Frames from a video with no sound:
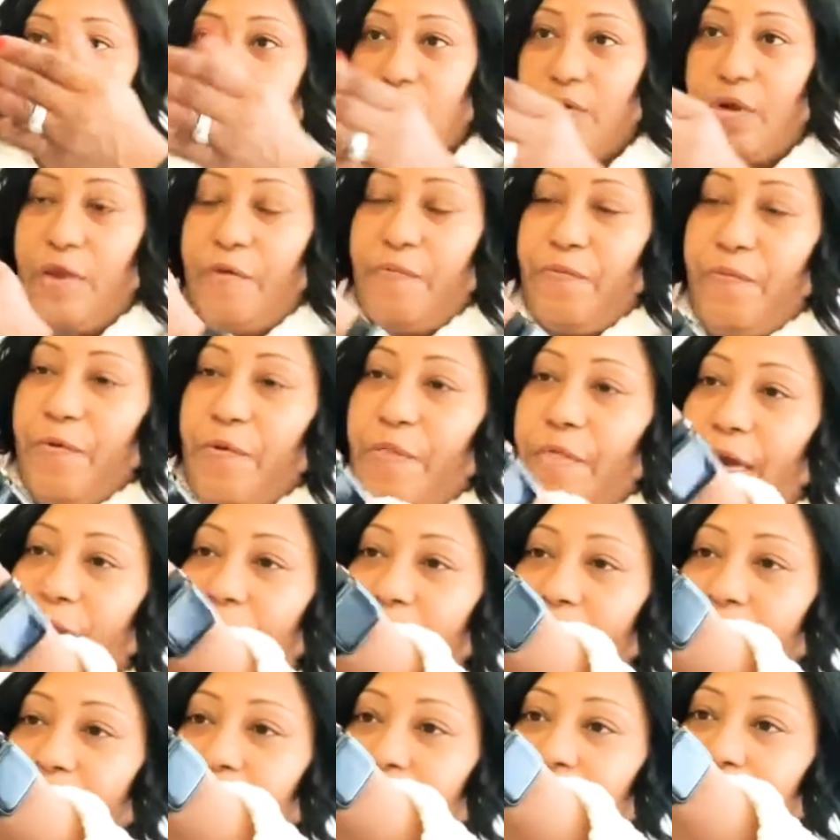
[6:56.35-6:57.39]
great for
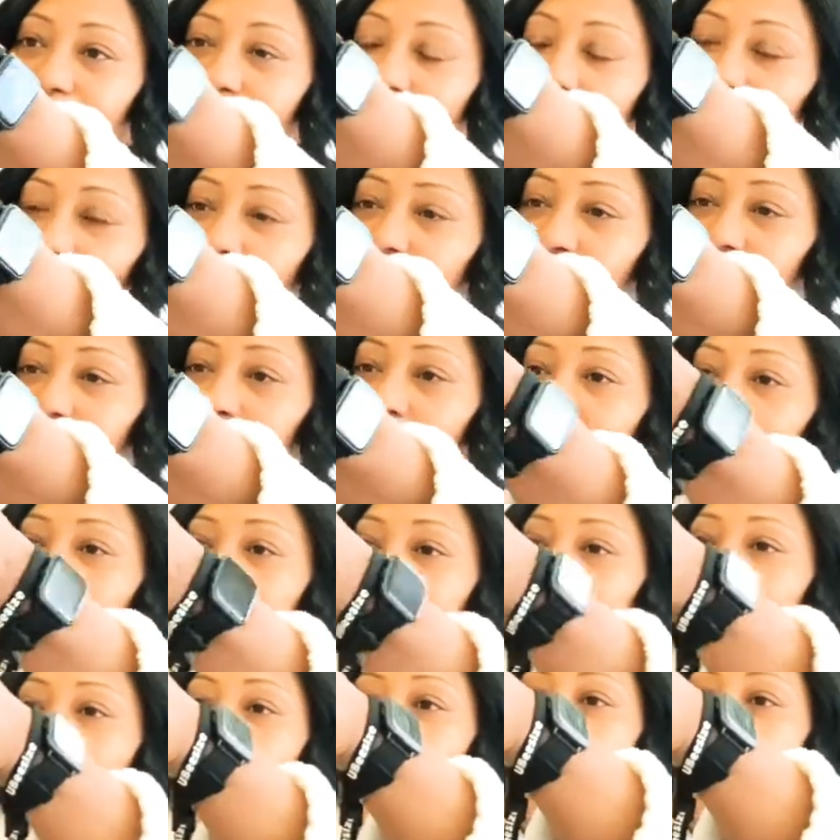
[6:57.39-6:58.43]
that. Now